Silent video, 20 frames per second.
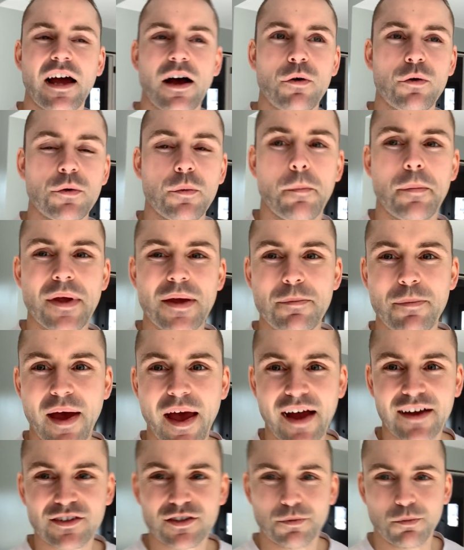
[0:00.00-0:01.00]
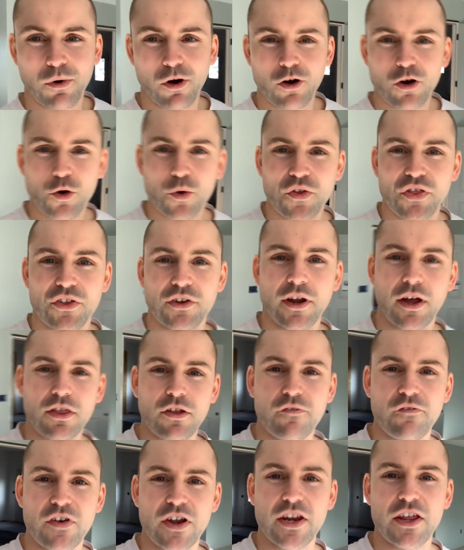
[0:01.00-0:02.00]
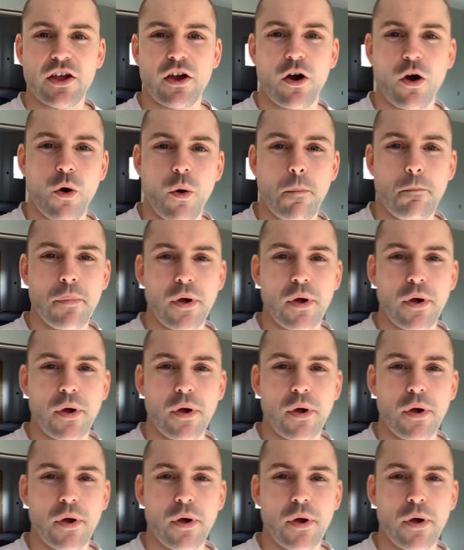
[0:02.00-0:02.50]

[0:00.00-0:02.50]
I will be back tomorrow with another video.